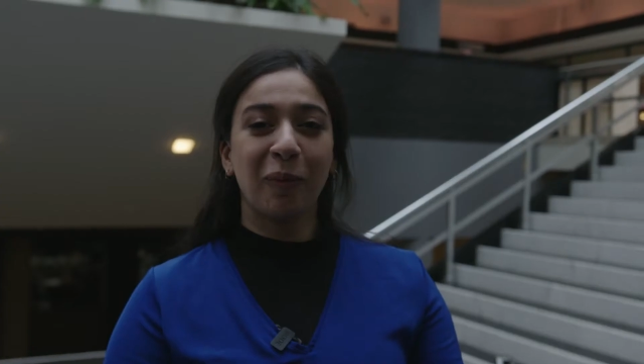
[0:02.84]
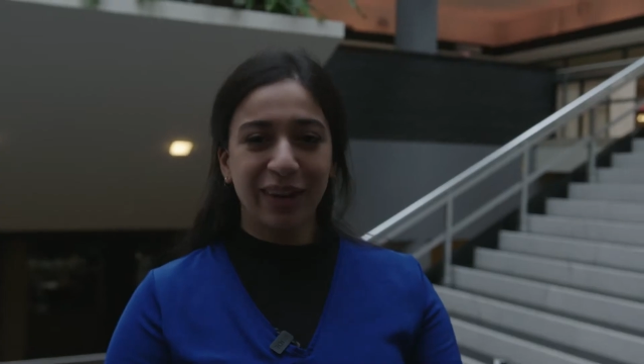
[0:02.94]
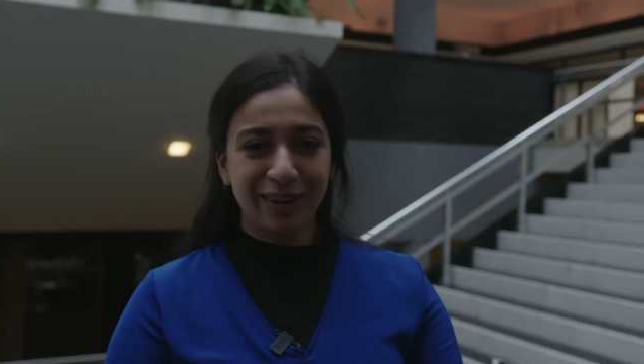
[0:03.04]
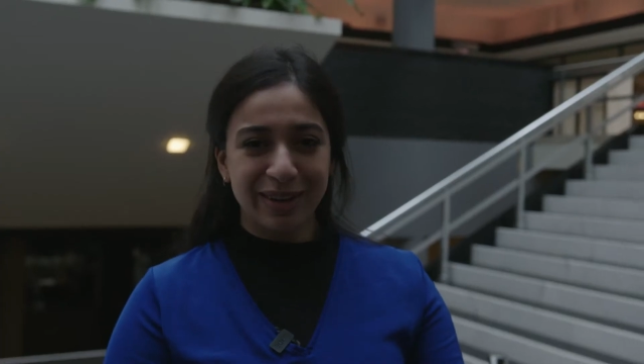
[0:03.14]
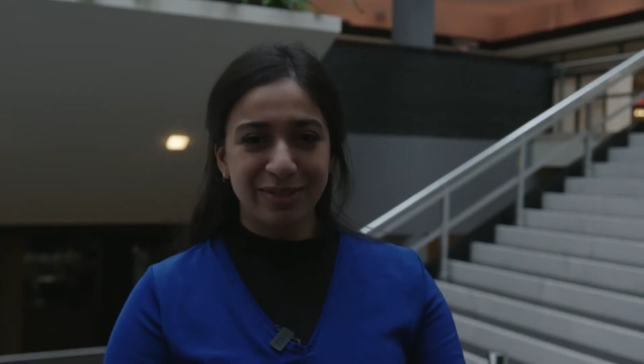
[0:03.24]

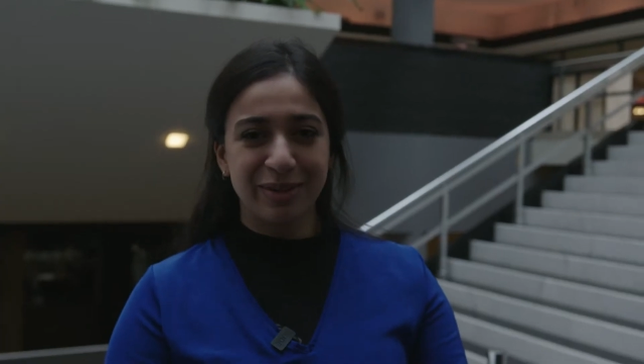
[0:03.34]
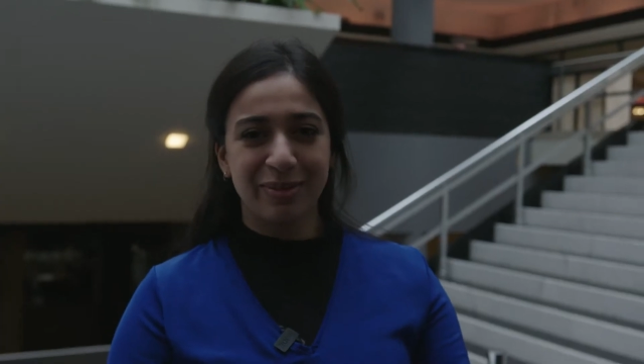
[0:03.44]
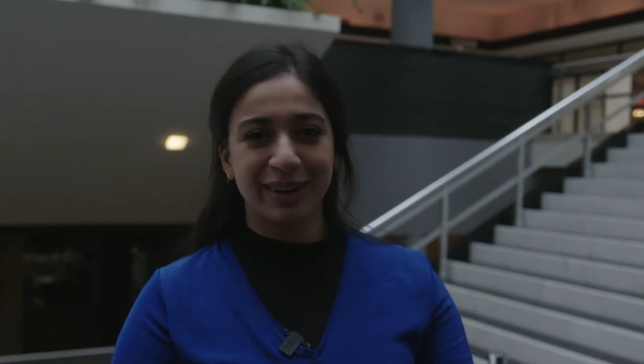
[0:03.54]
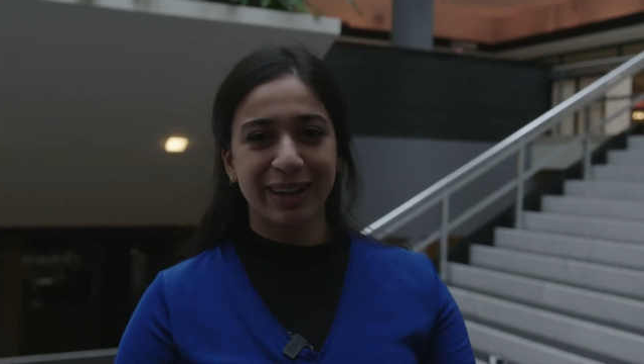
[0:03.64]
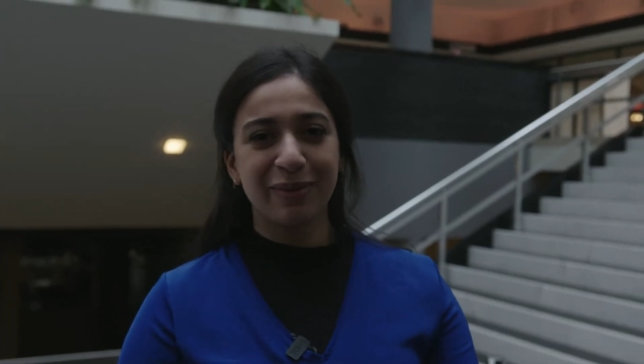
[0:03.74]
Welcome
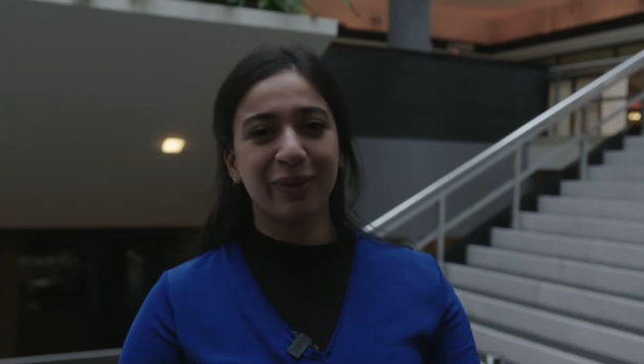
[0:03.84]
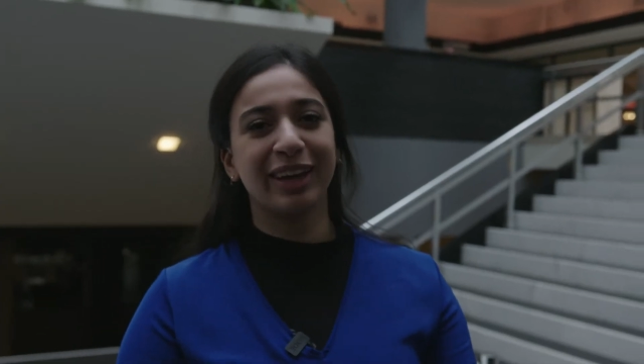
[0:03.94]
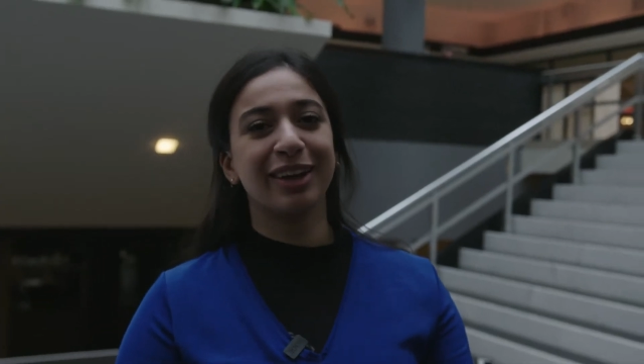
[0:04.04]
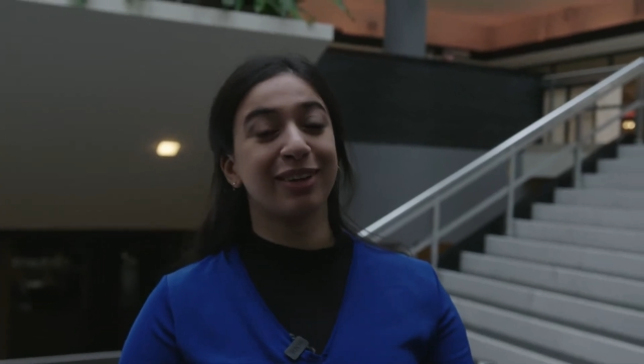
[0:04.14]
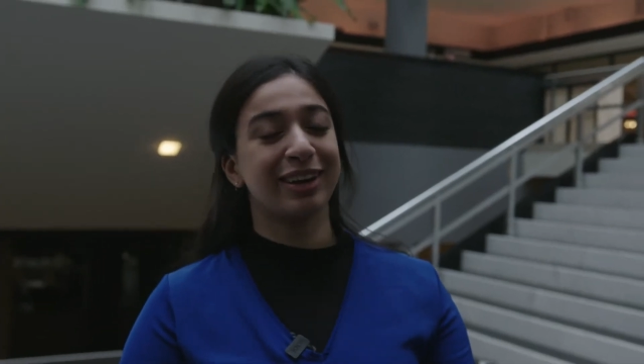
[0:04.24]
everybody. We're
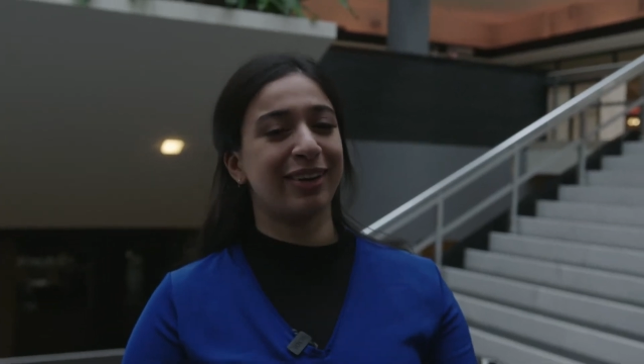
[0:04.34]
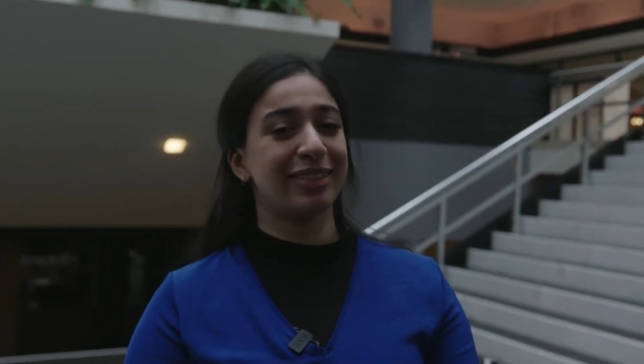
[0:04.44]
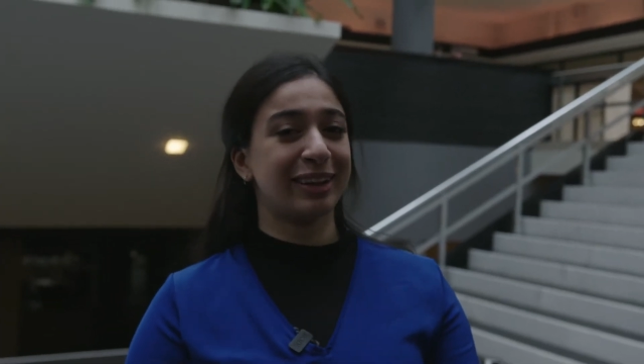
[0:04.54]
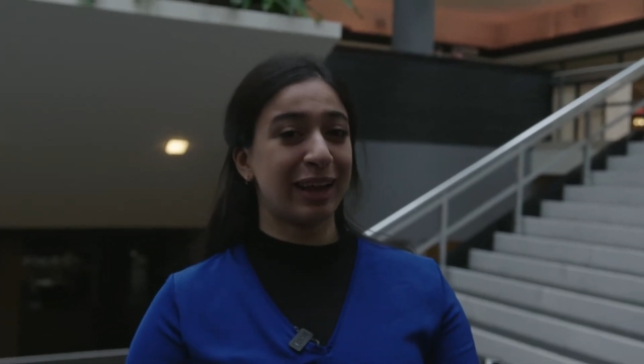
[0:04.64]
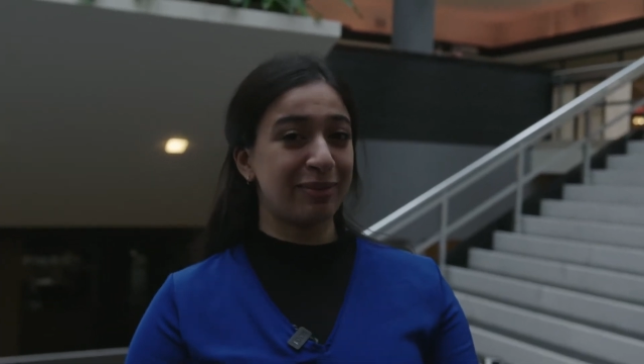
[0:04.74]
here right now at
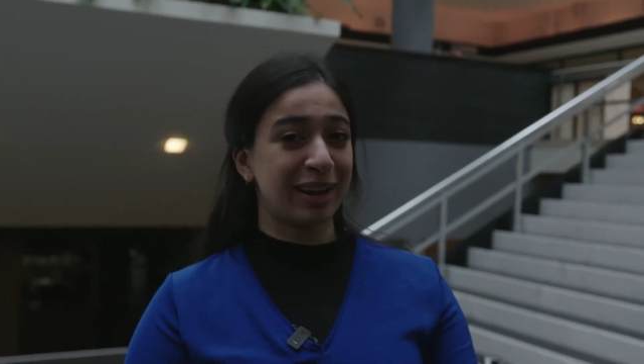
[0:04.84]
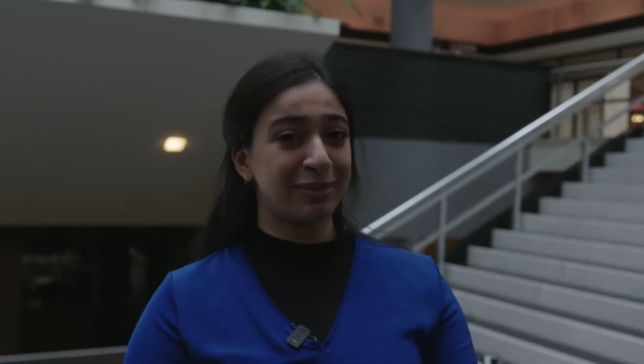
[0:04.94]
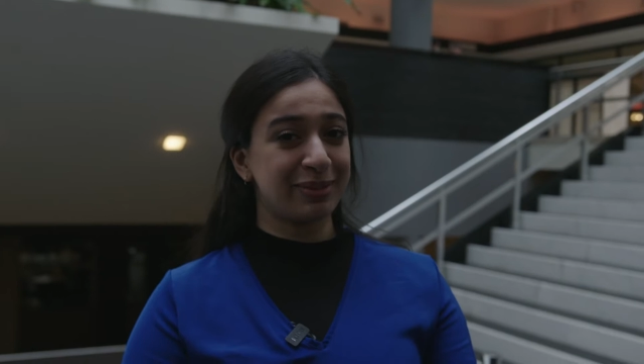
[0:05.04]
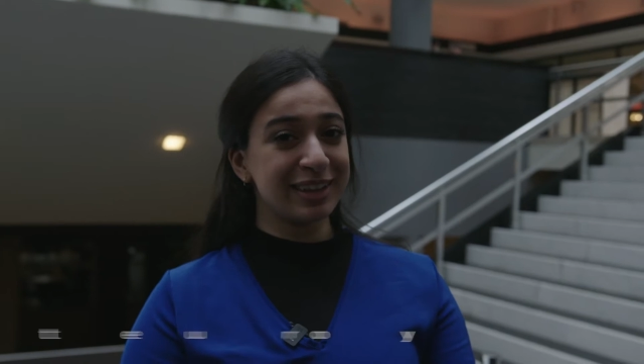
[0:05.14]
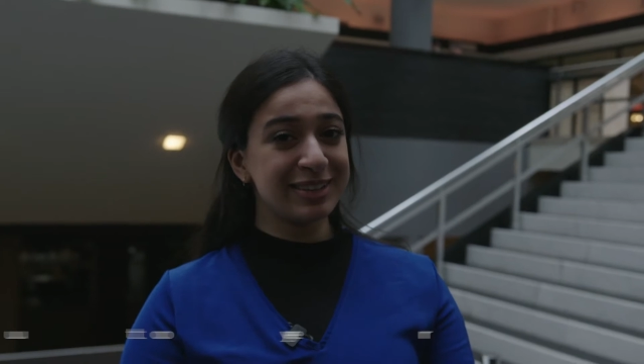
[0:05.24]
the Climate
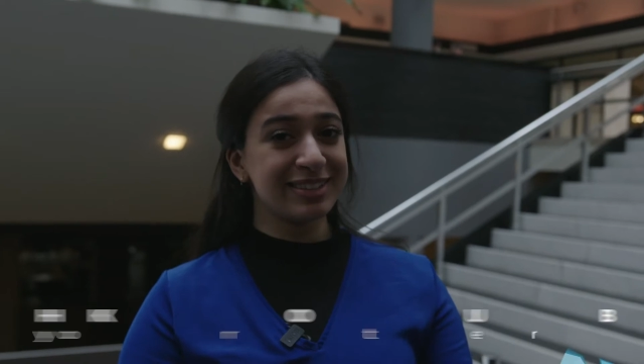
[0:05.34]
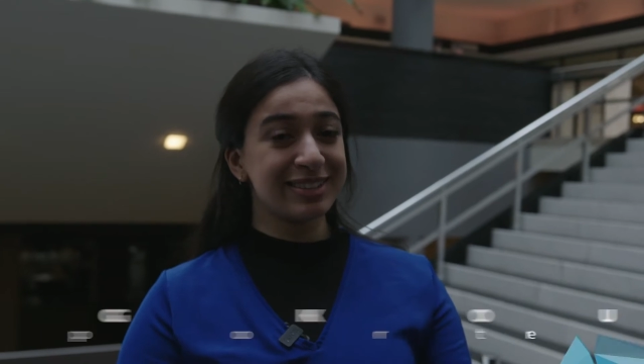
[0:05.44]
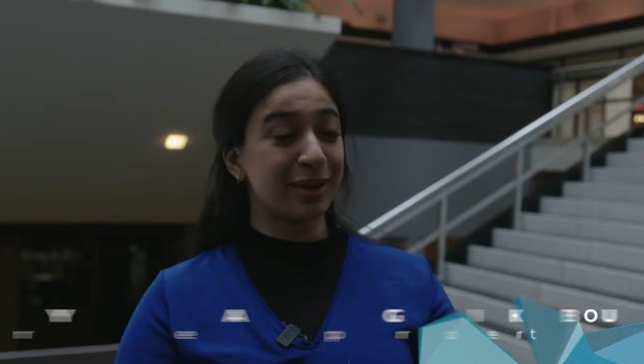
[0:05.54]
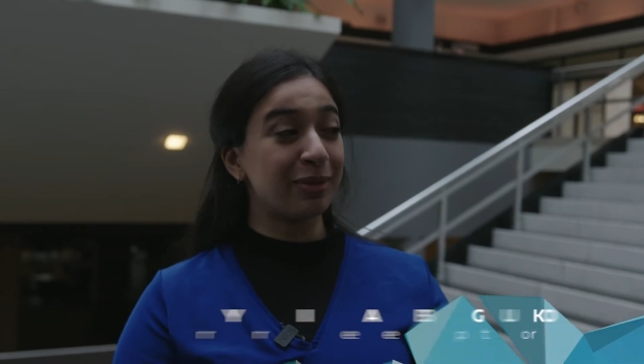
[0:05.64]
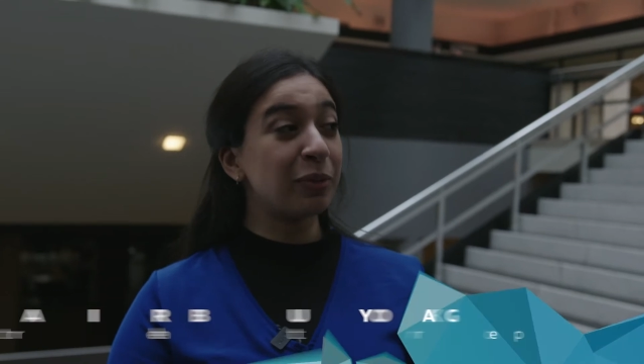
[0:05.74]
Adaptation
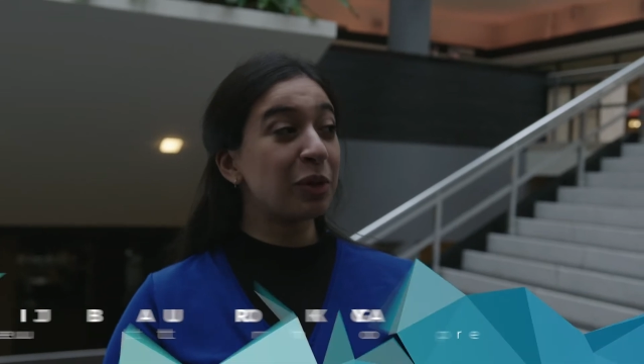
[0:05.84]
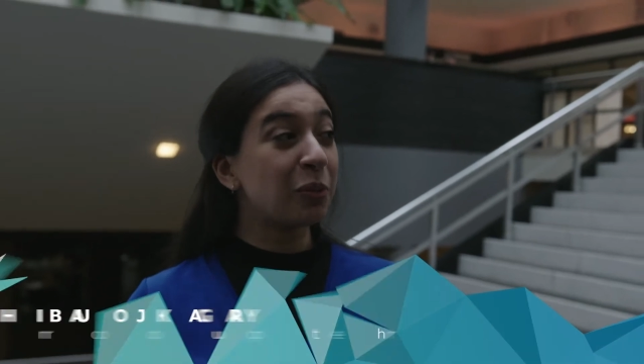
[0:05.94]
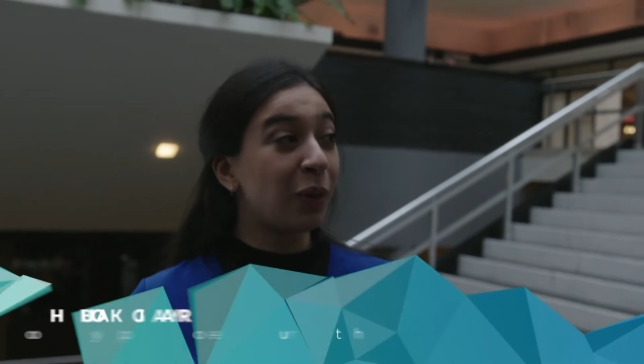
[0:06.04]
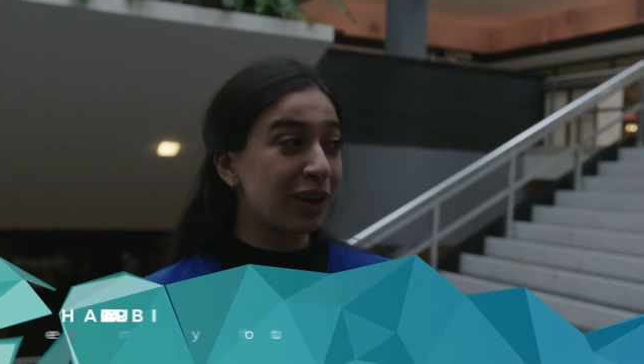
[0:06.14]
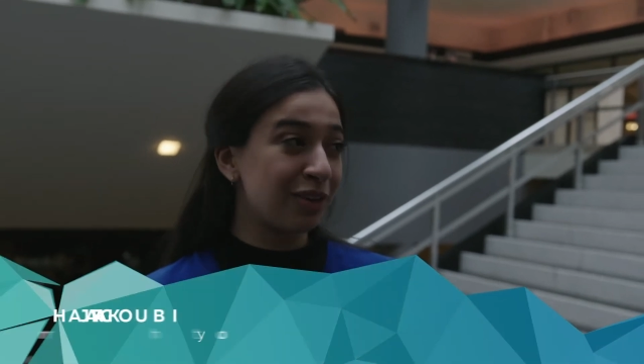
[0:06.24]
Summit with
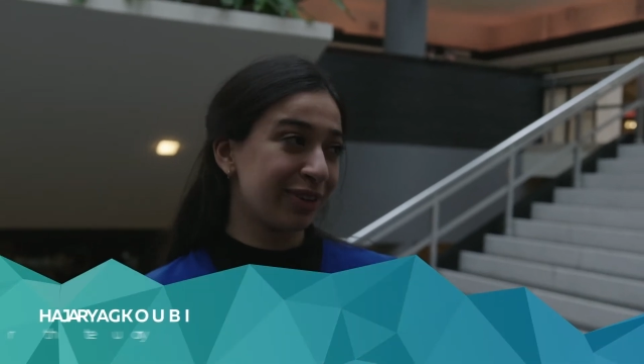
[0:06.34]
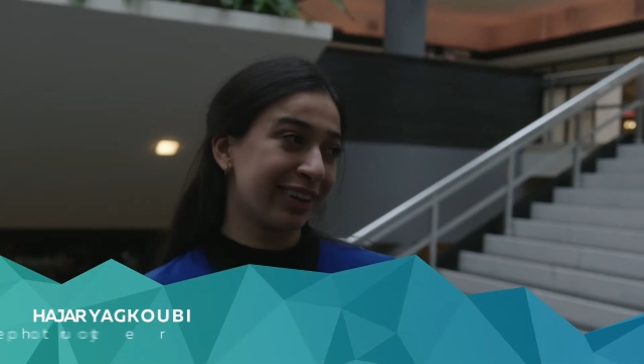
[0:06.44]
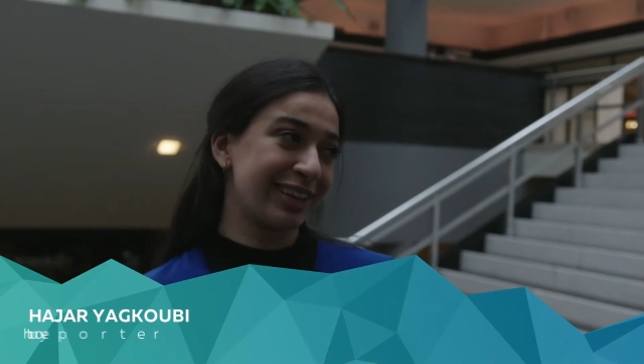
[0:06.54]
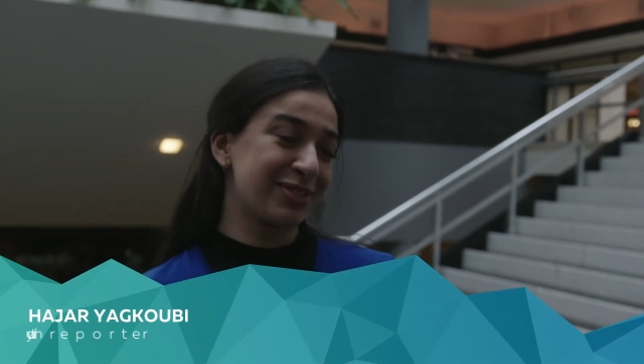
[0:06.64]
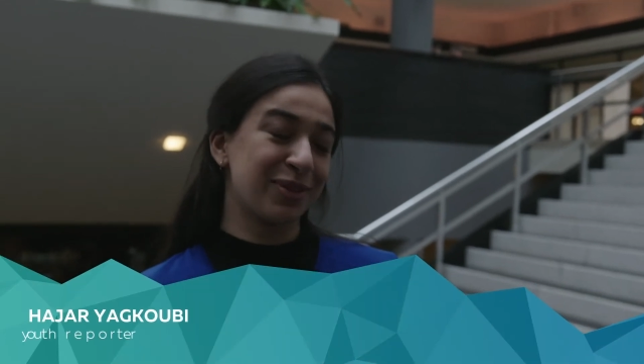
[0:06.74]
one of our
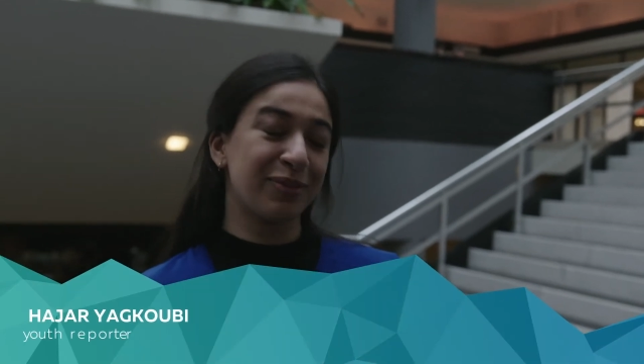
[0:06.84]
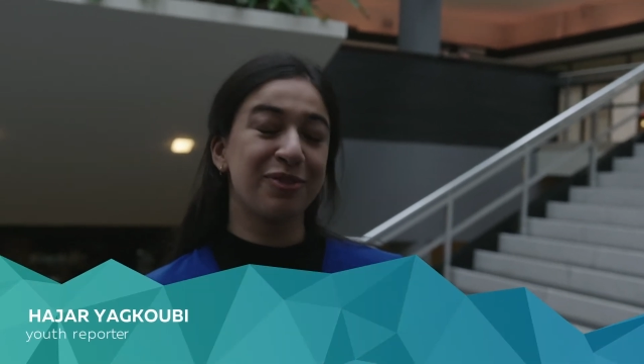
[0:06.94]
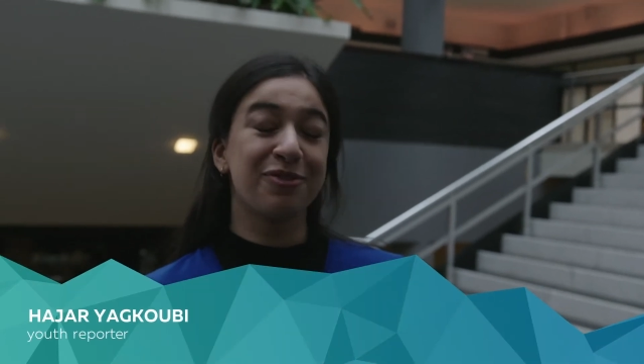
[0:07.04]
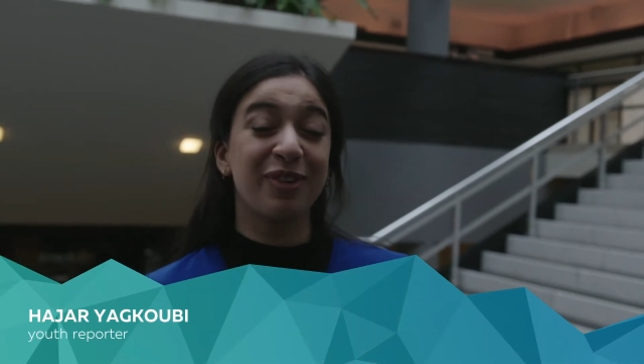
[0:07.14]
guests from the